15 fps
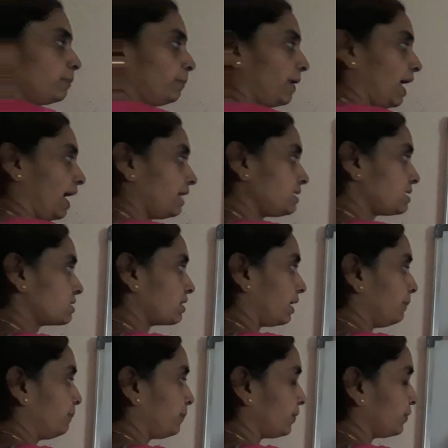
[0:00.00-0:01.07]
plants
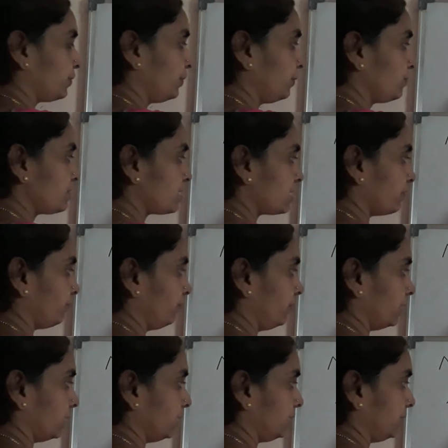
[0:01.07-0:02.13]
can produce the
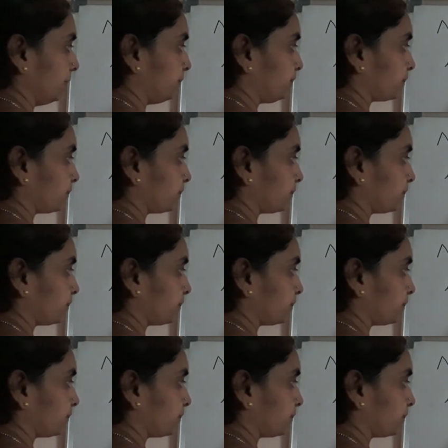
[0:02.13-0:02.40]
food